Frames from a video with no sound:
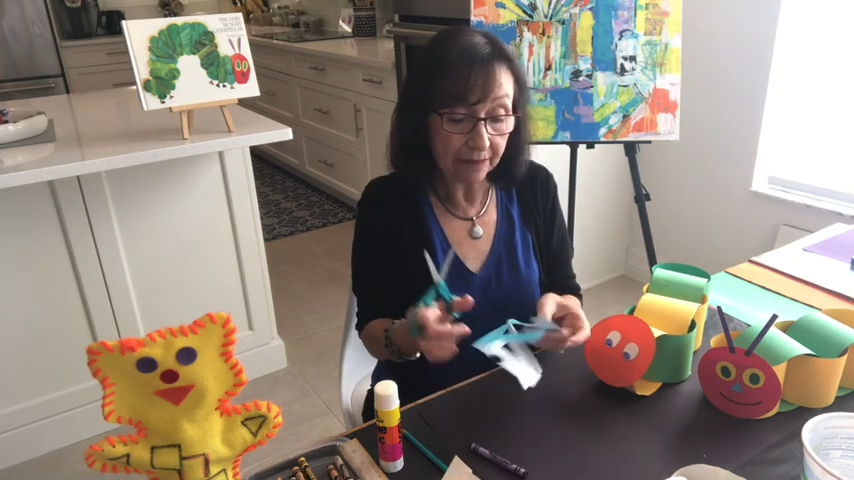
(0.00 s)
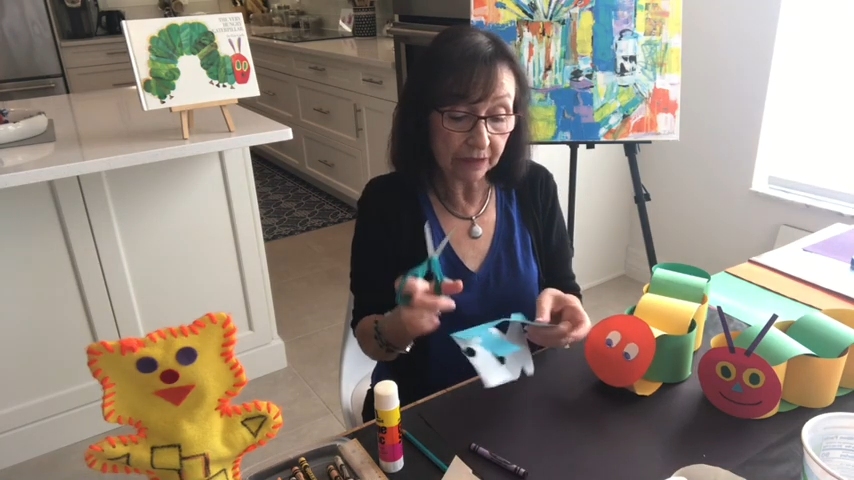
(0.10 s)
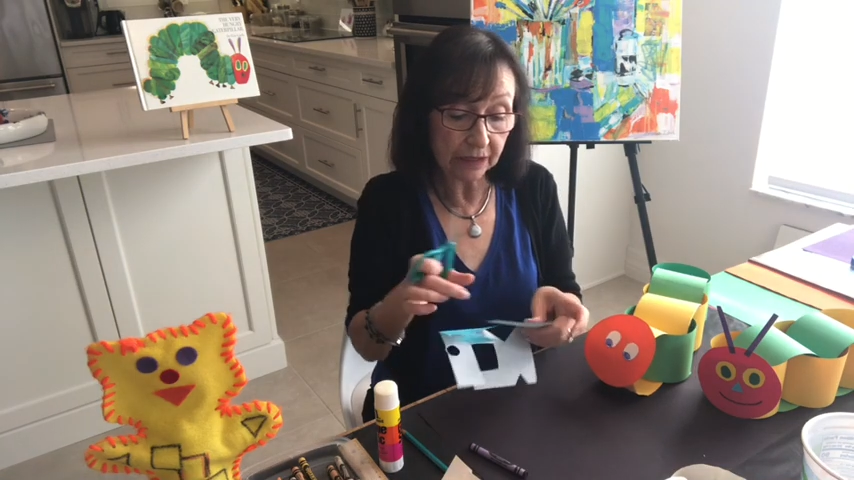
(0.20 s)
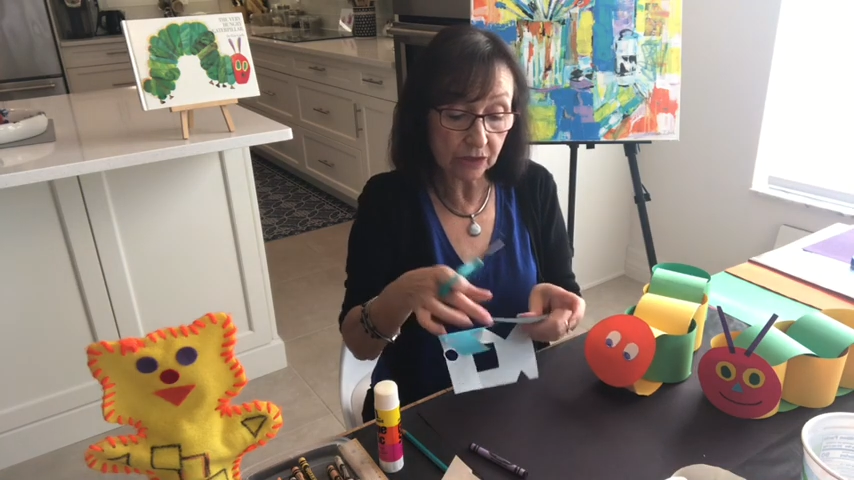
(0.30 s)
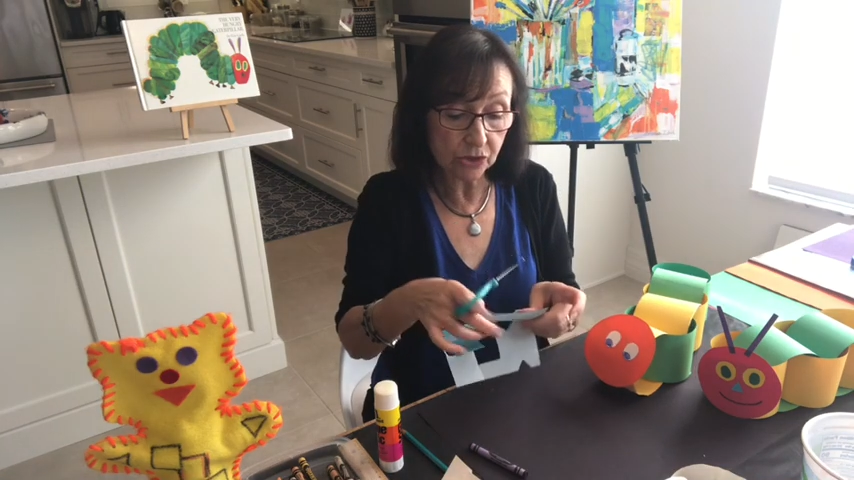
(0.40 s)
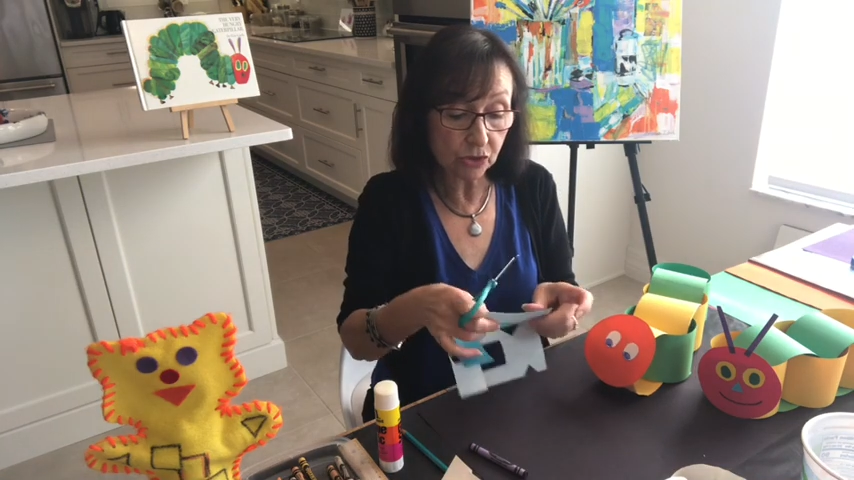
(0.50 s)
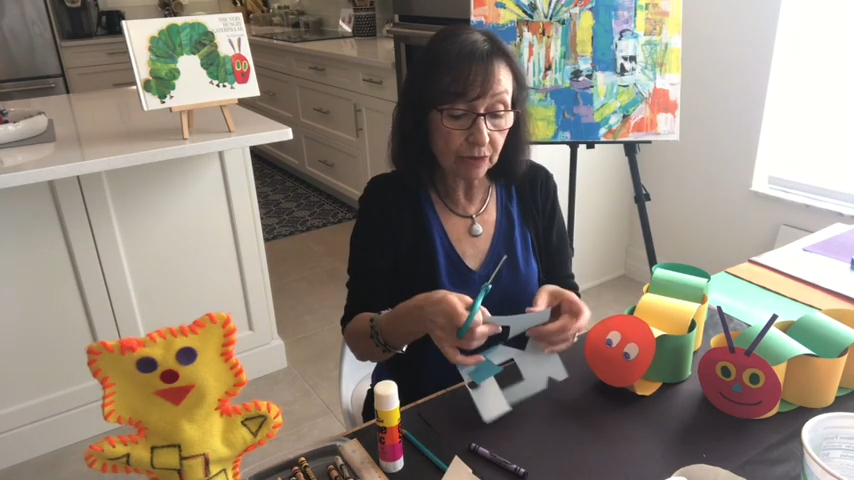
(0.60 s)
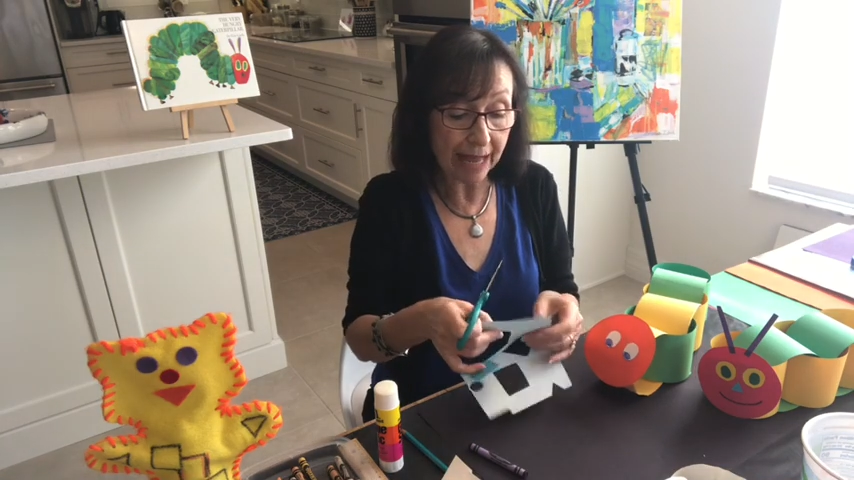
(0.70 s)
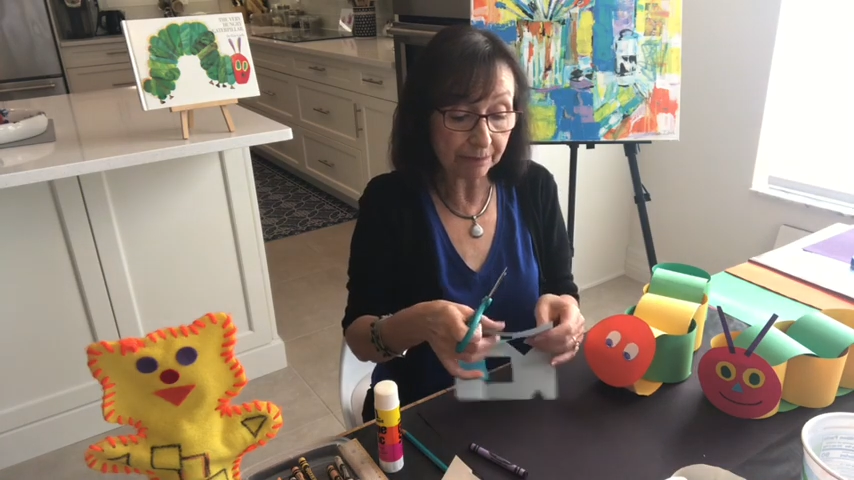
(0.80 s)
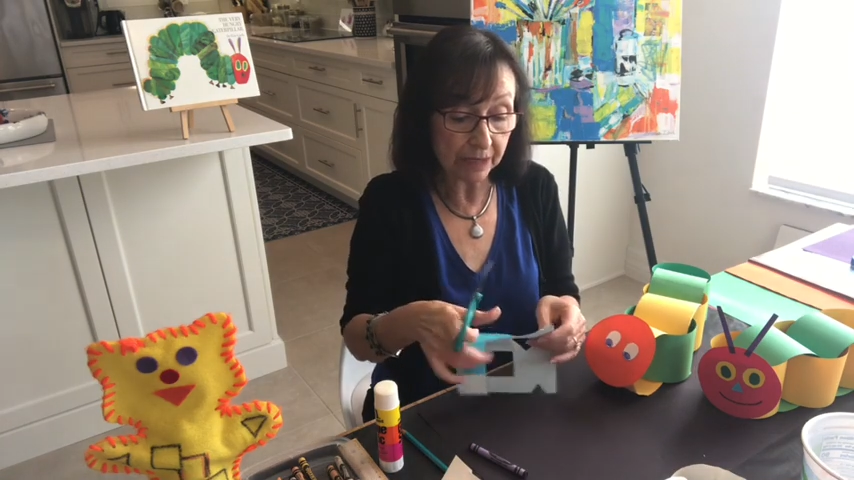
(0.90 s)
a little
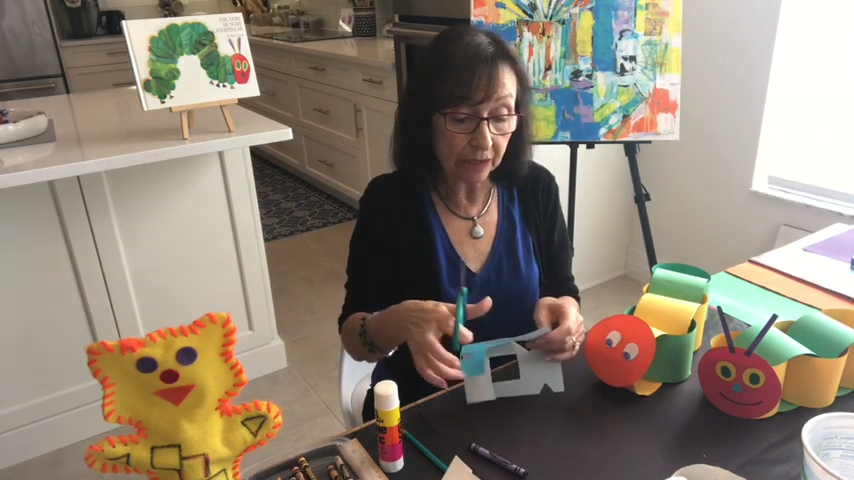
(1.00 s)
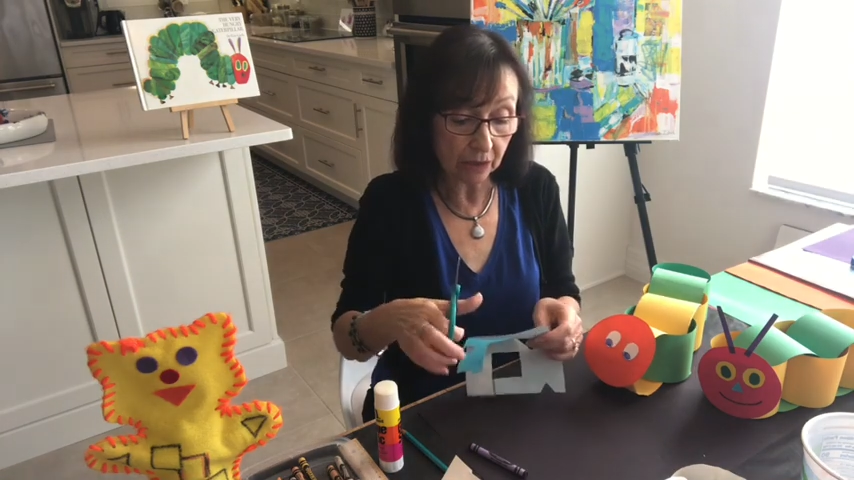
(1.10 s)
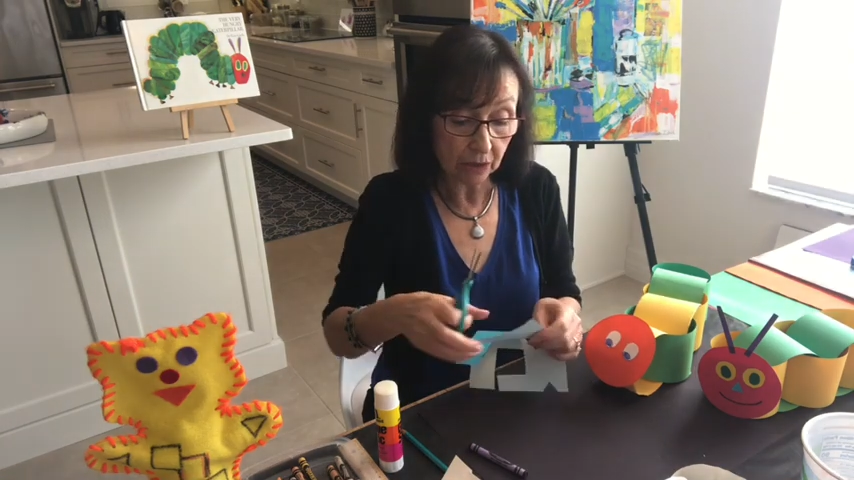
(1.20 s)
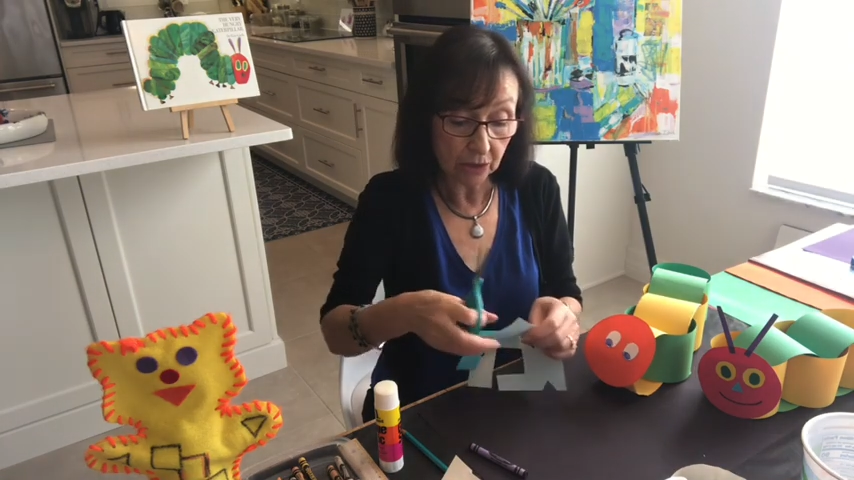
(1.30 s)
scrap here